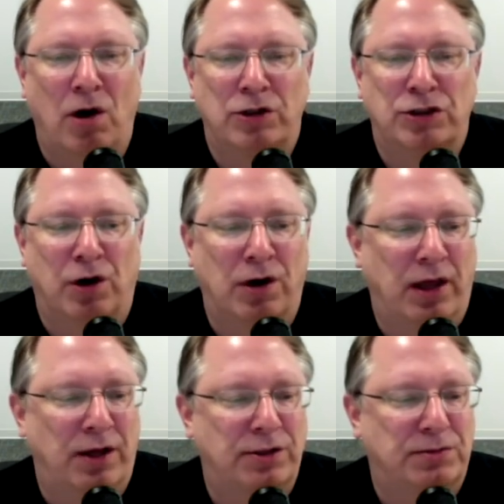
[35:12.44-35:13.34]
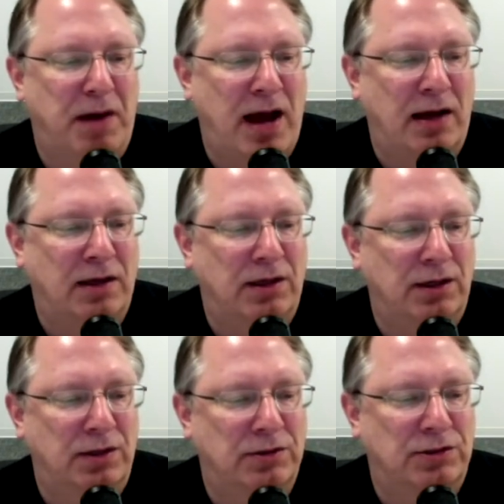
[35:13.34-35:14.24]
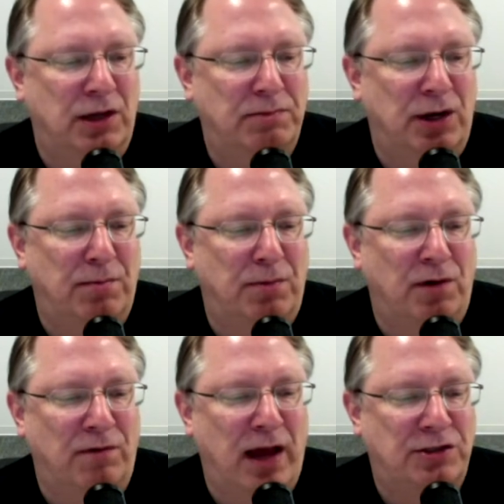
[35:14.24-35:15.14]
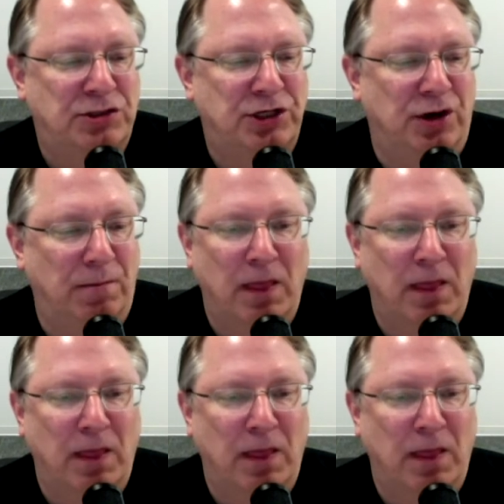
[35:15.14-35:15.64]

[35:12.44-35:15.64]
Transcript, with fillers: our chart ends back in September of last year.